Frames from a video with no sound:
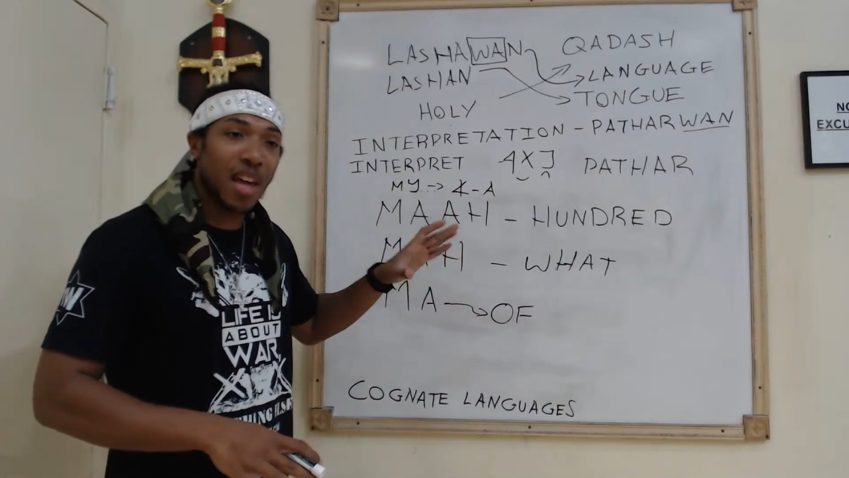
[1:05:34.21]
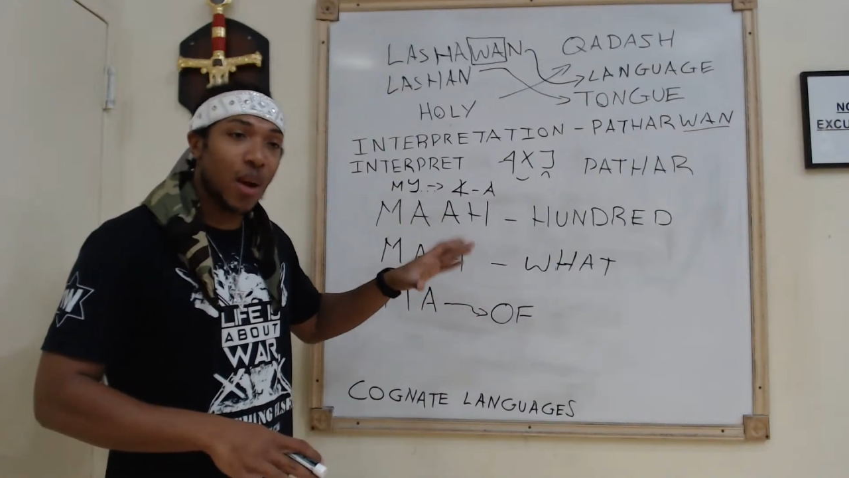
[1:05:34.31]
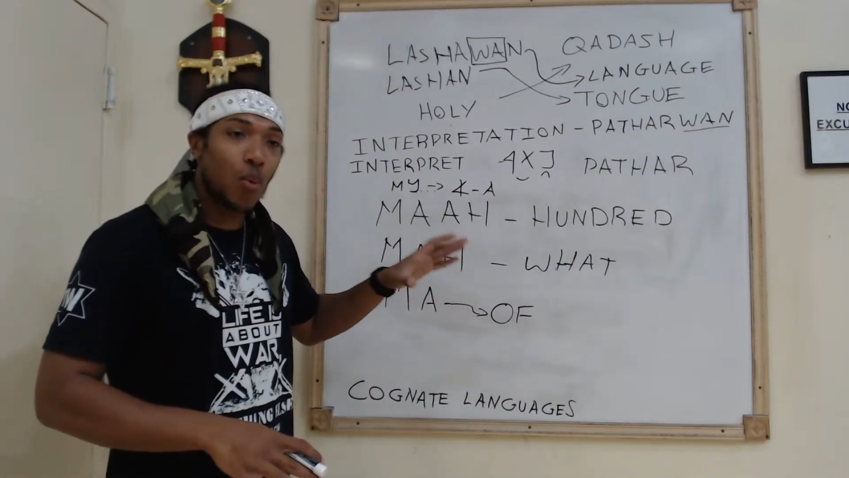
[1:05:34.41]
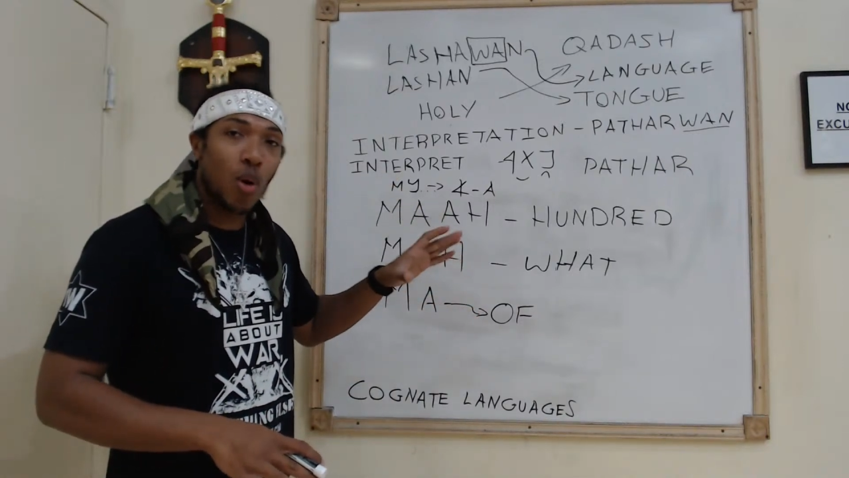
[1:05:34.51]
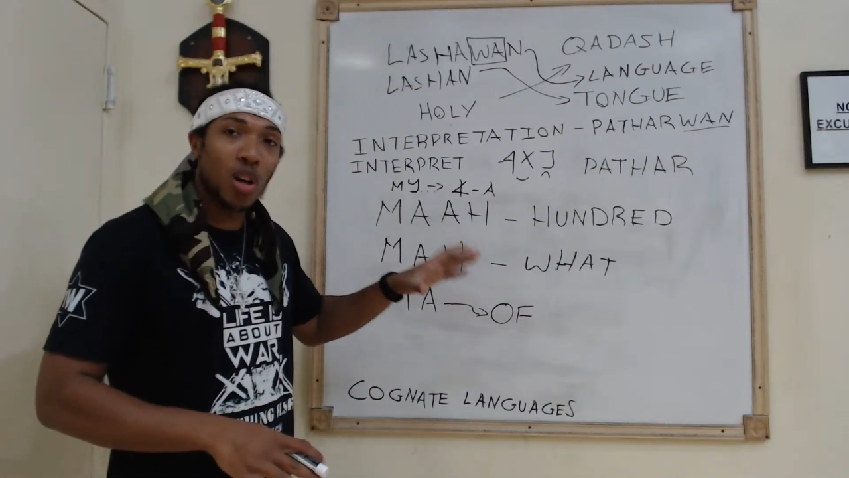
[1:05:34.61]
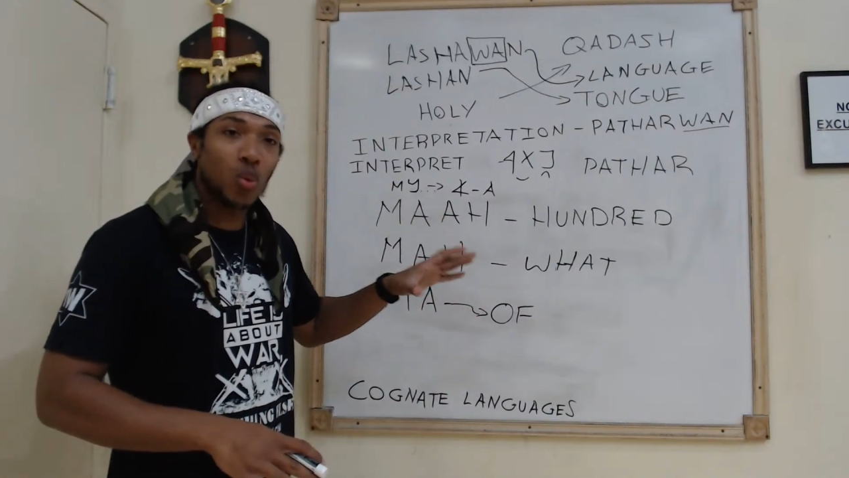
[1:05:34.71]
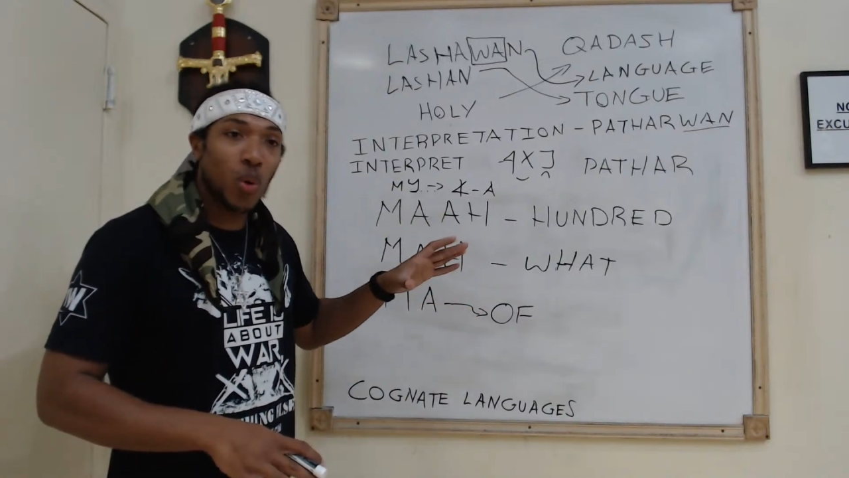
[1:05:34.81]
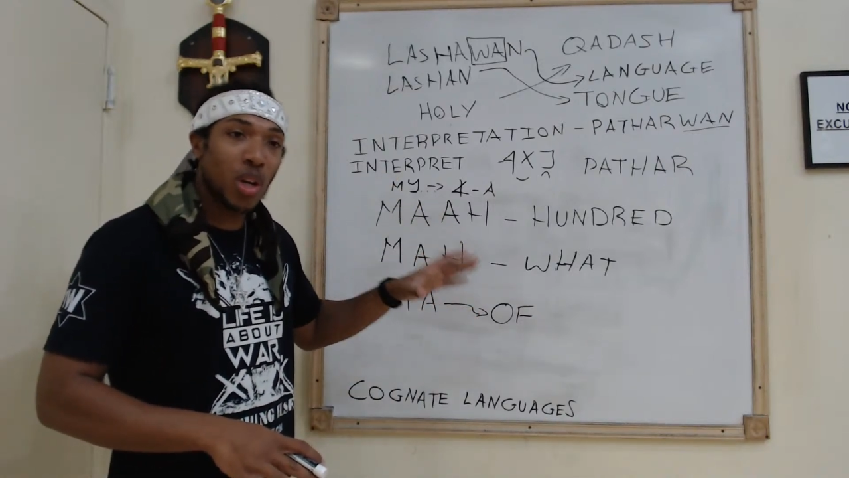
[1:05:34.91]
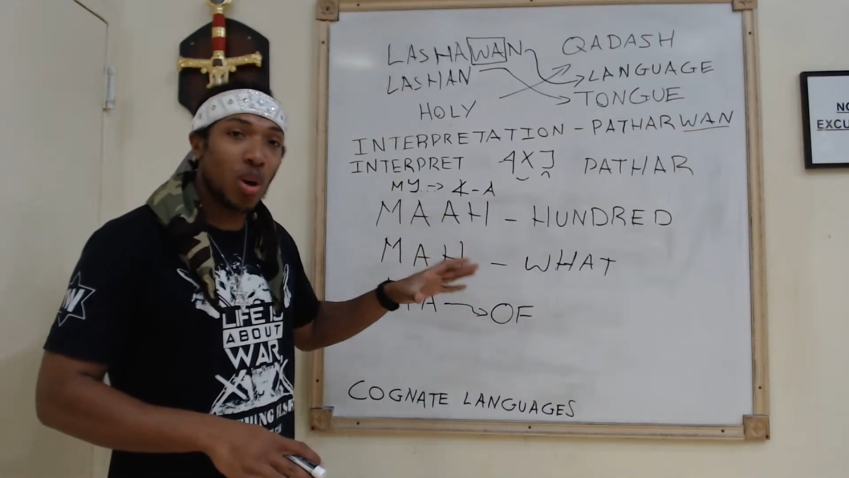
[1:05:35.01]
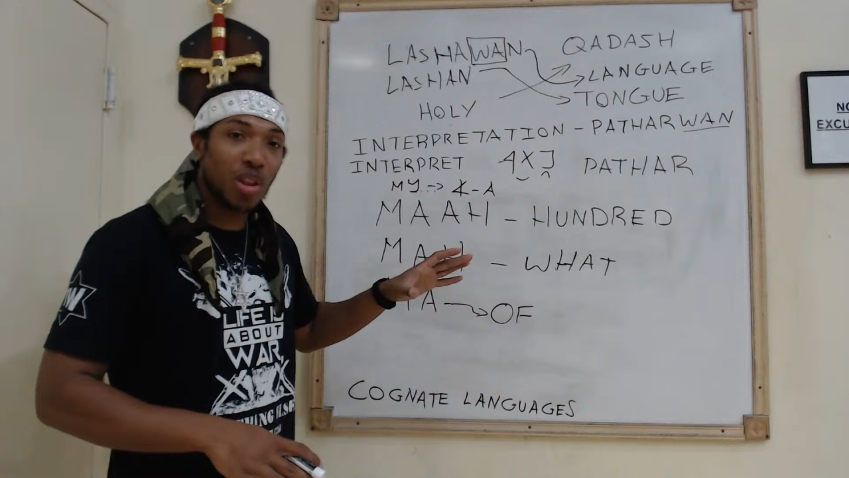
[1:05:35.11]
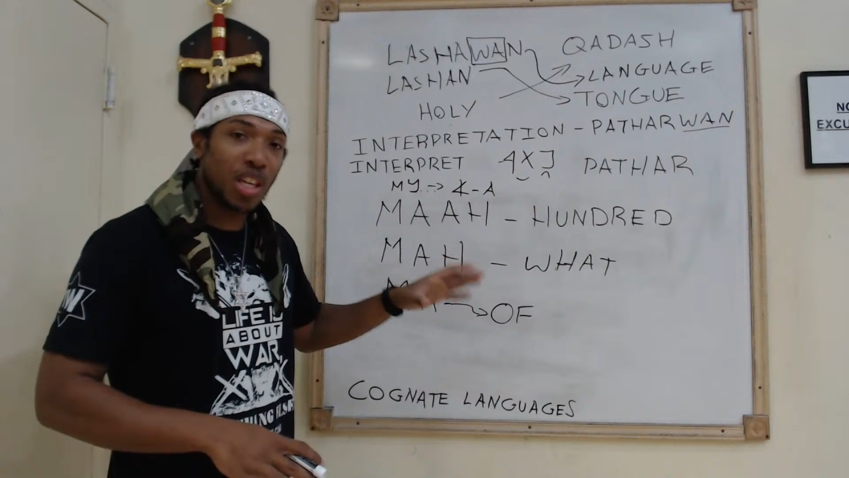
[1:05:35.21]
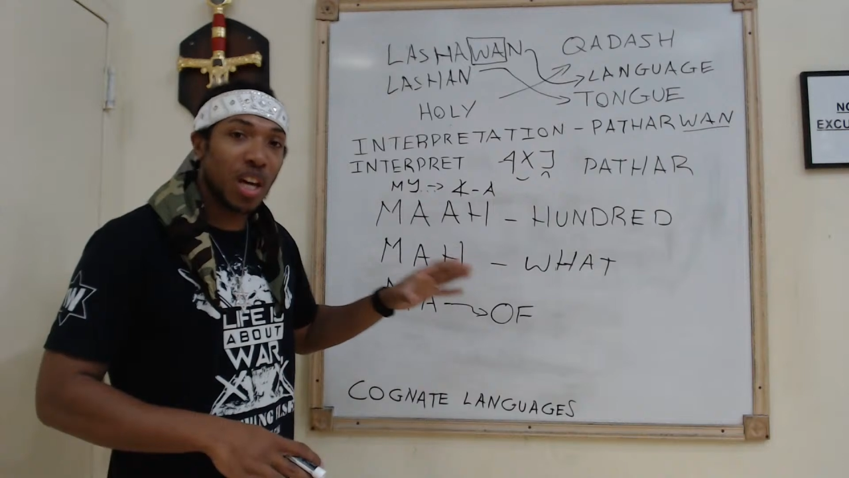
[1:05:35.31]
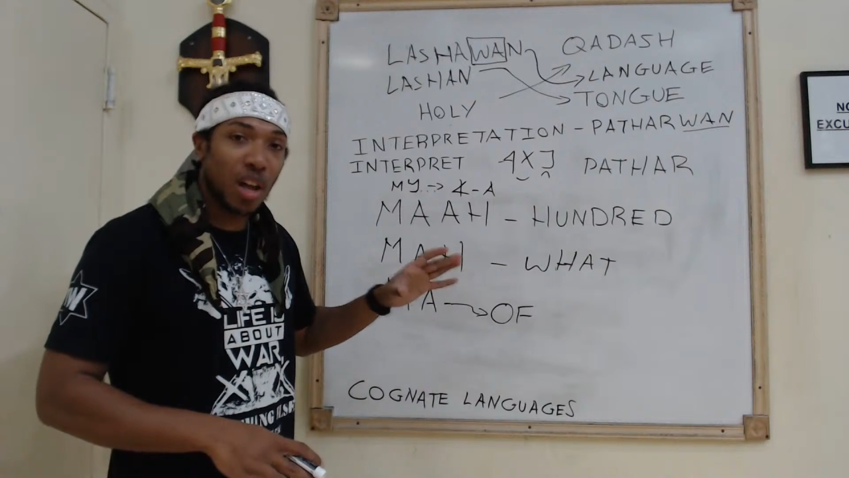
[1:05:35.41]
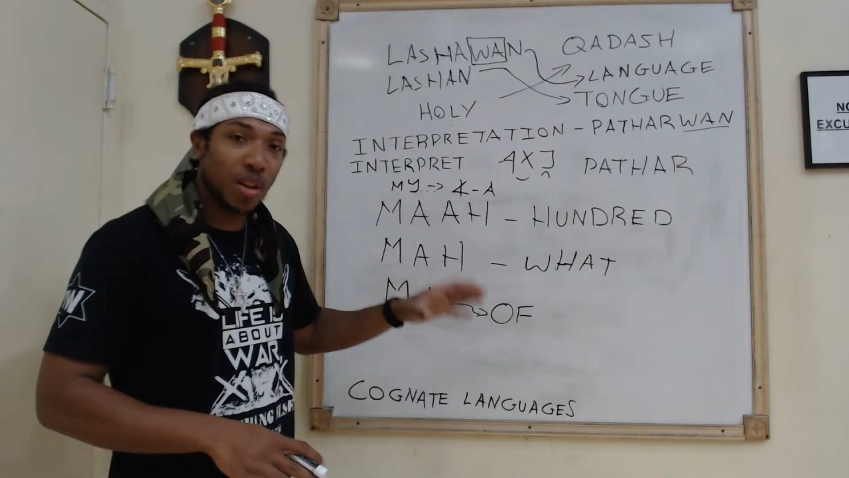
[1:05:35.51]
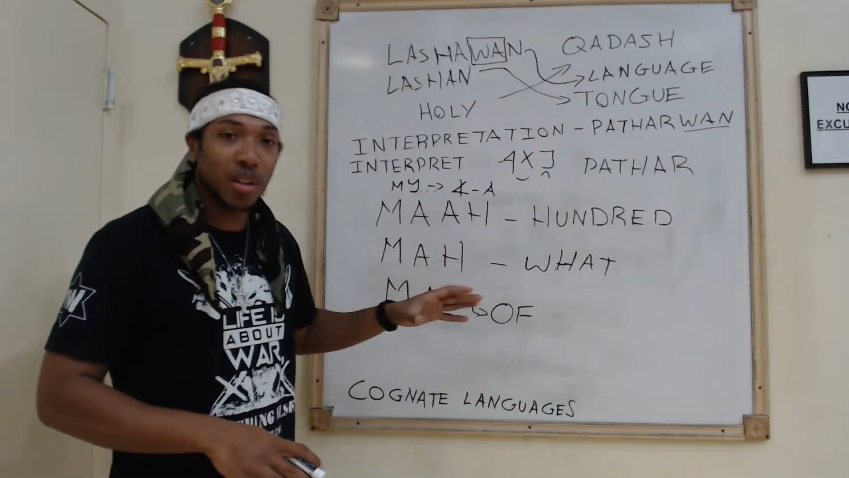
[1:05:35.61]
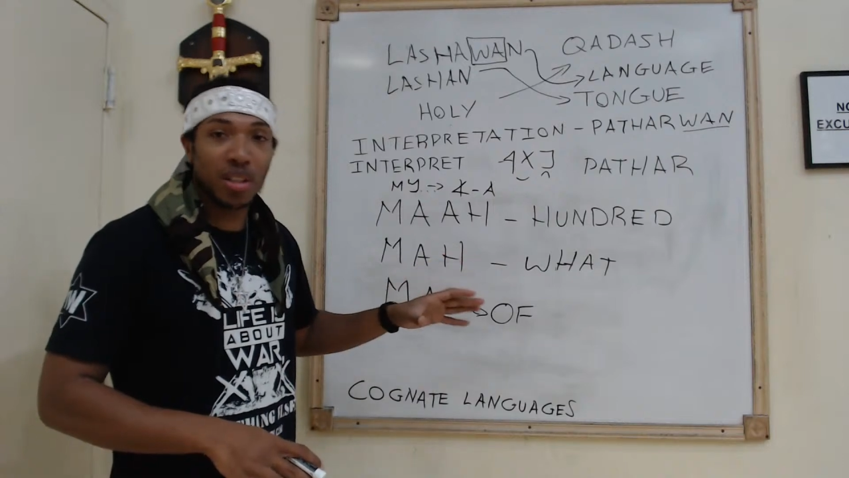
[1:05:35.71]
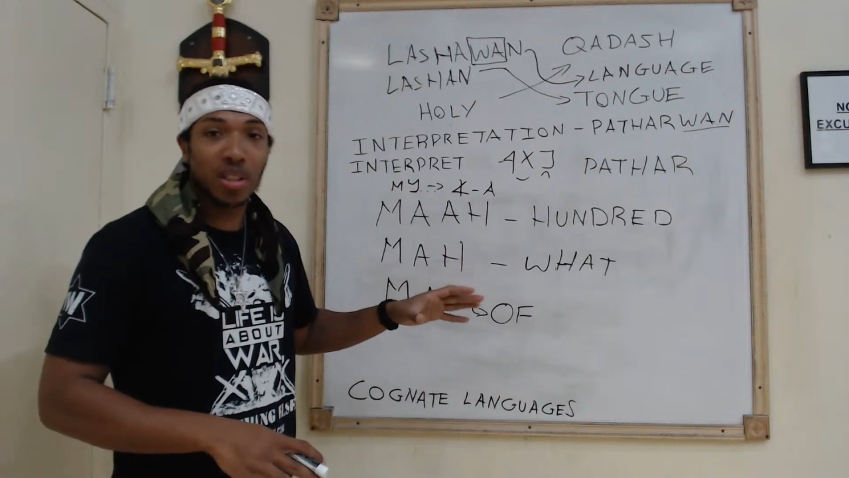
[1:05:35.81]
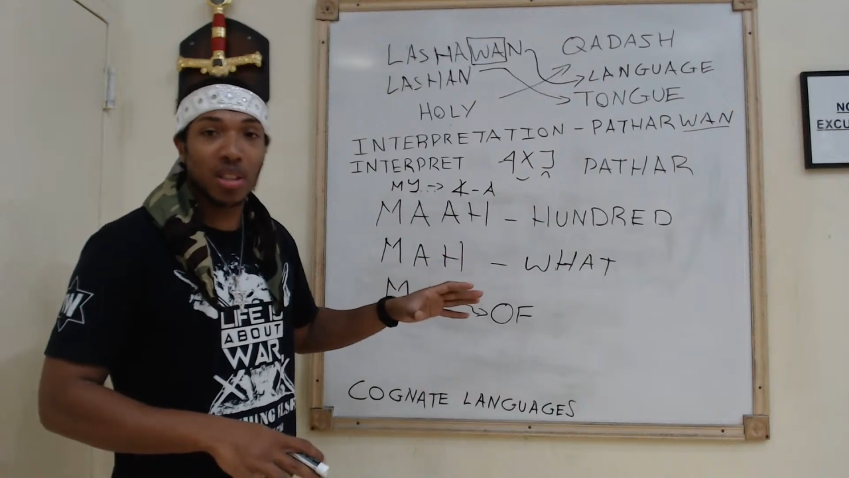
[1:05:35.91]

that one way or the other.